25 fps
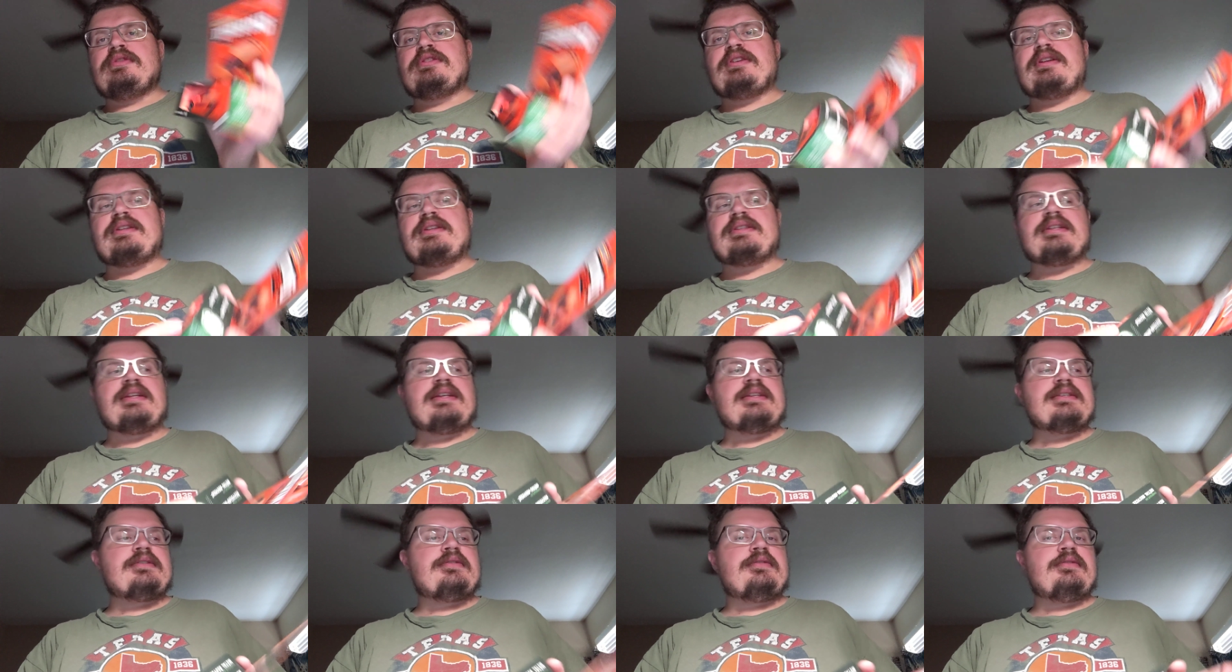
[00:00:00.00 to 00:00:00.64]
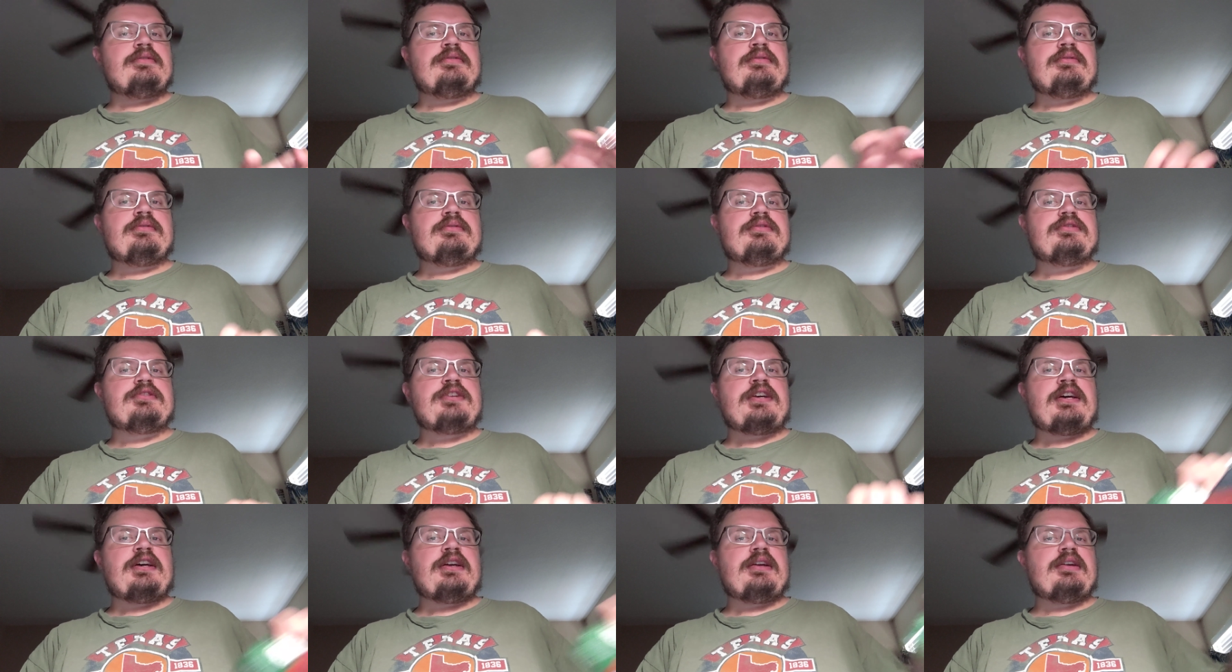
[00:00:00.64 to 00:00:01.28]
So that's a nice little
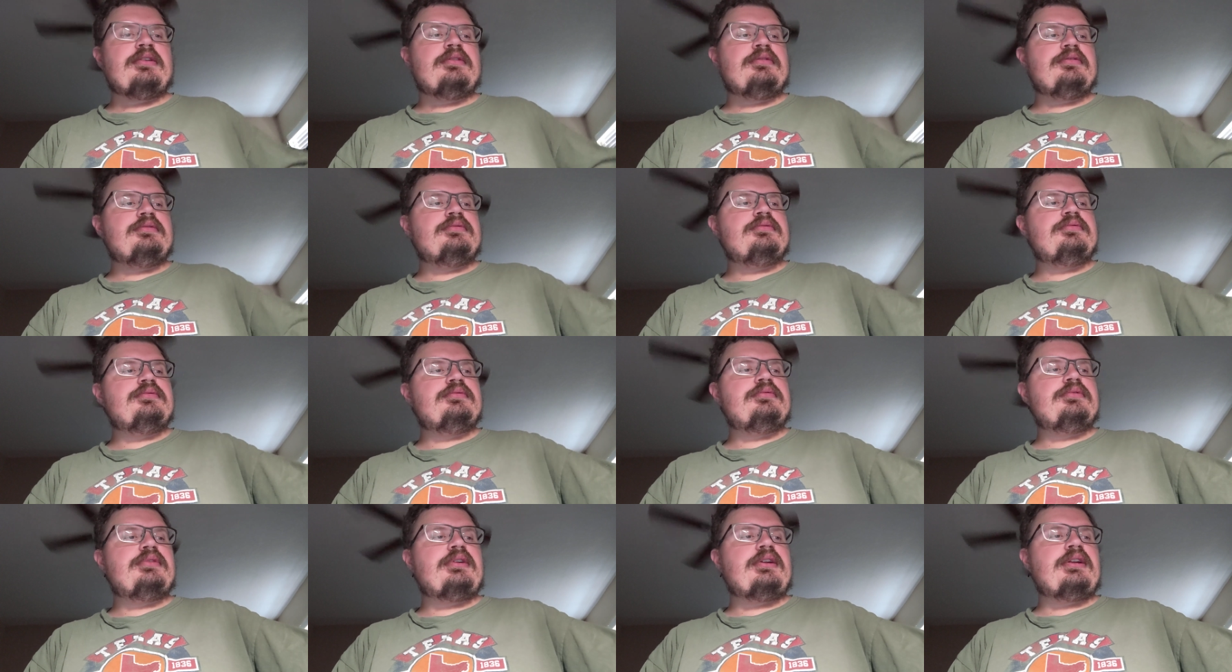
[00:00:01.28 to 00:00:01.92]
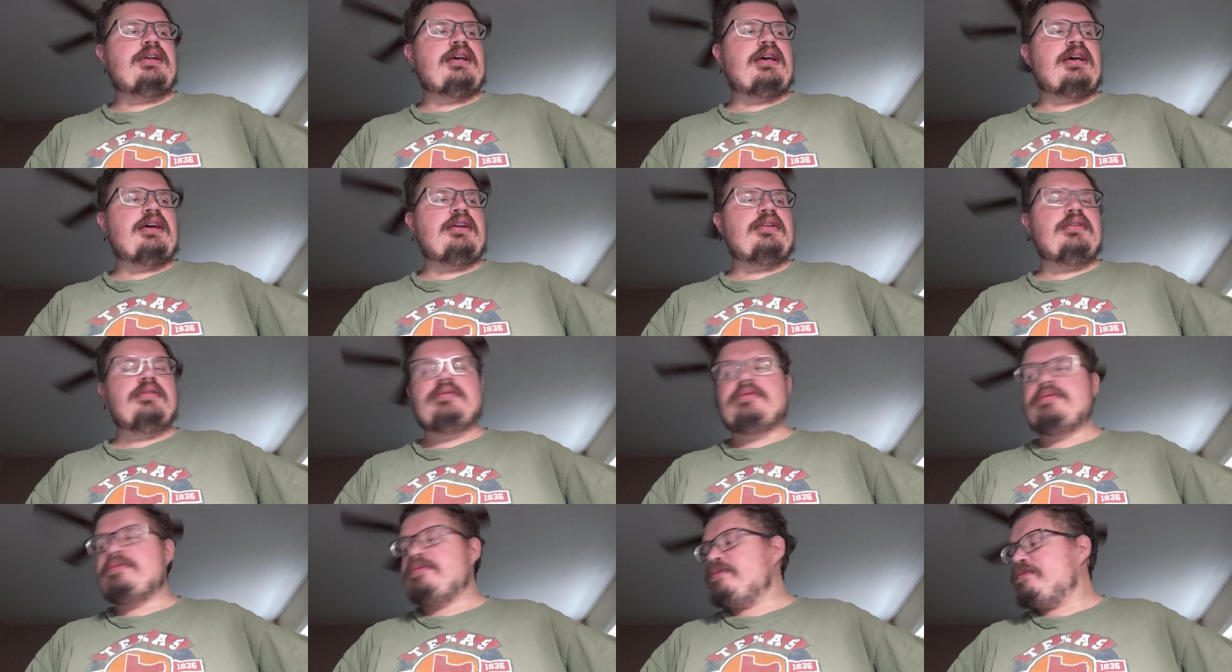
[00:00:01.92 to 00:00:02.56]
jack
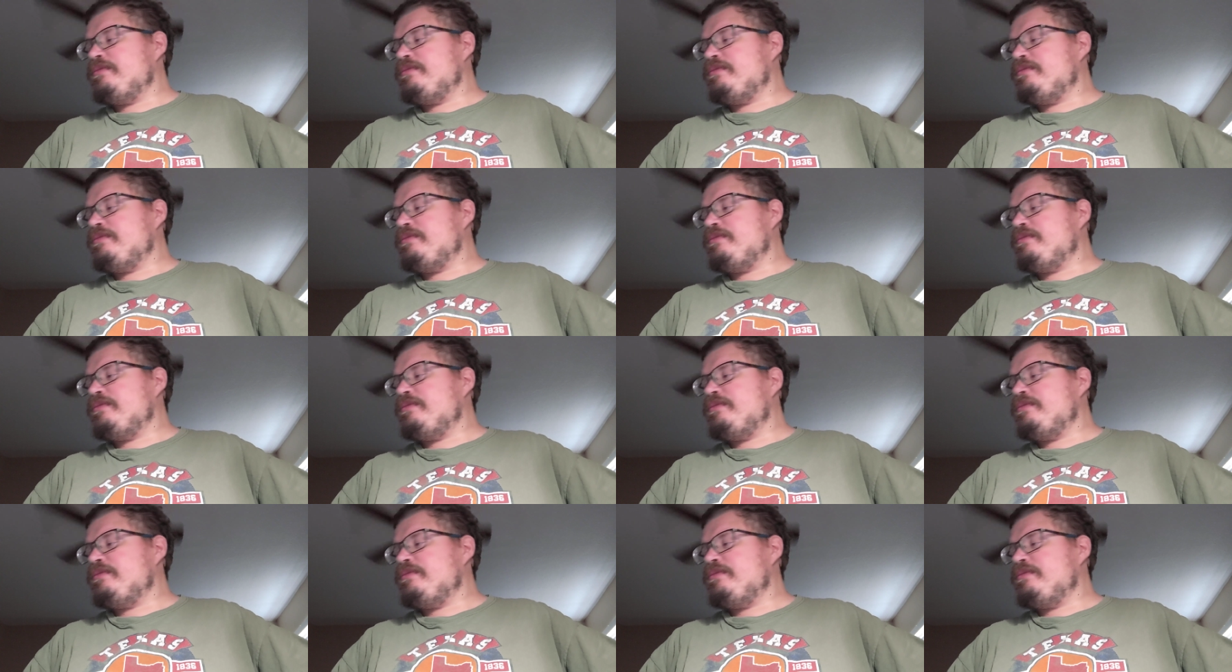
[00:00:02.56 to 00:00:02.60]
there.